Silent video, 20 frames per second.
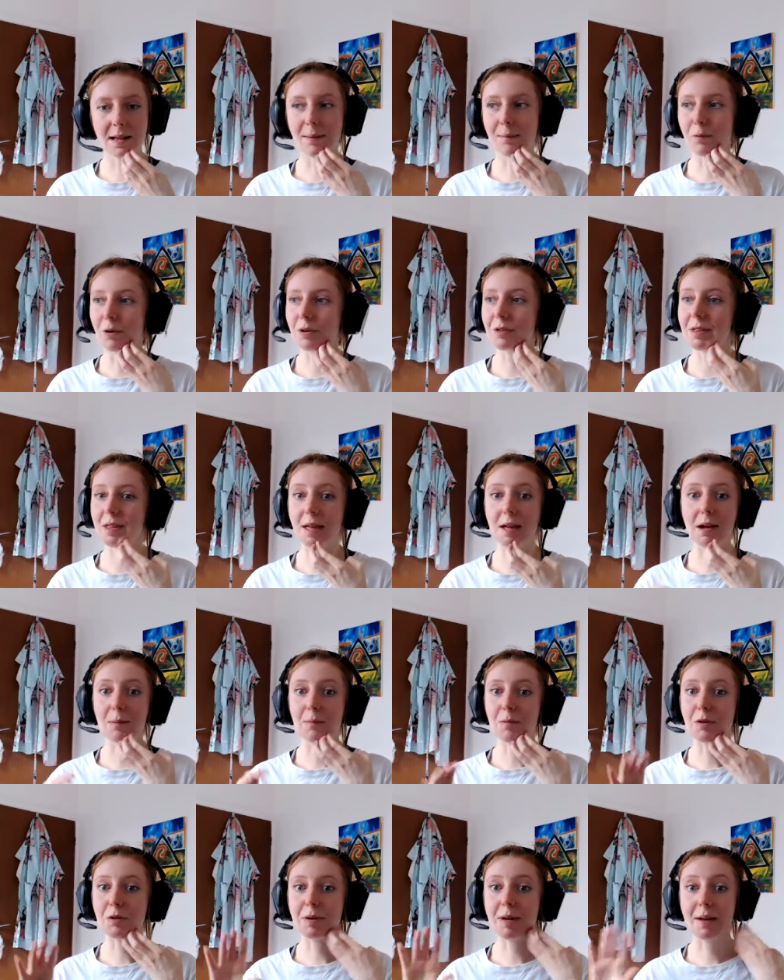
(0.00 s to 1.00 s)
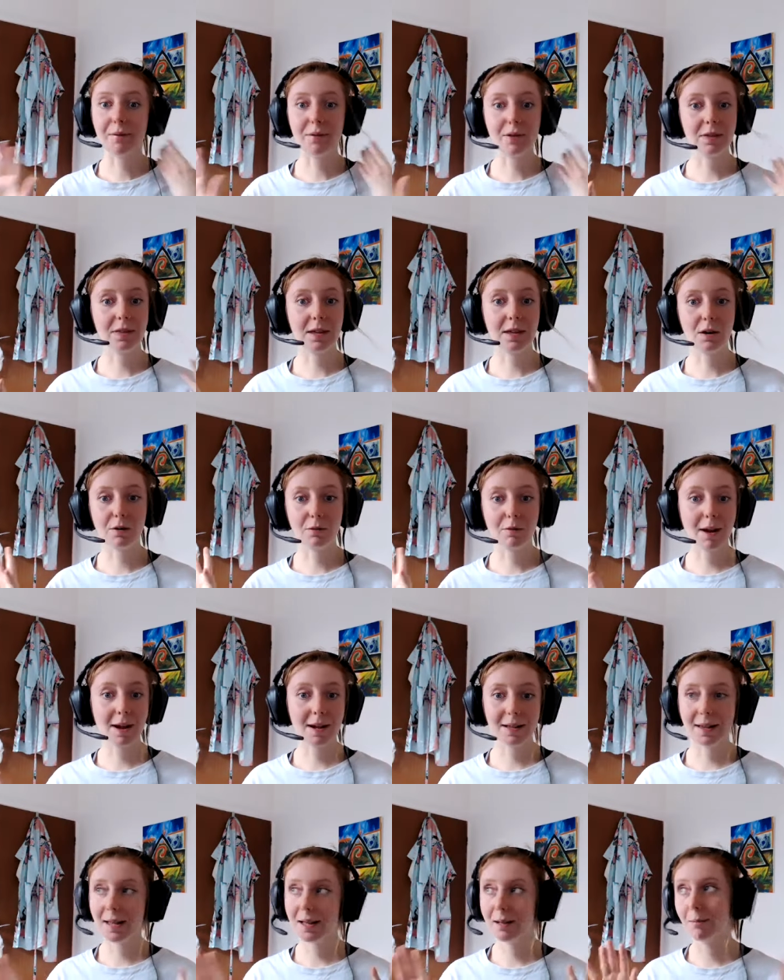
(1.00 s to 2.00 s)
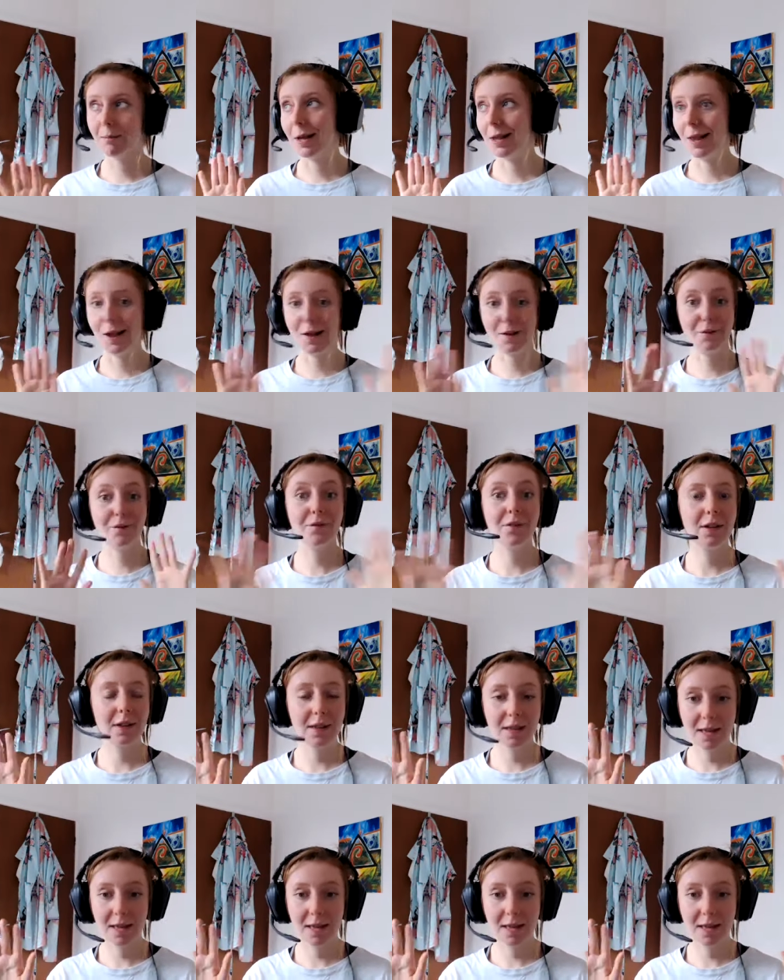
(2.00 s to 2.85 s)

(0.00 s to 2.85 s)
I'm not saying I'm doing everything correctly. My life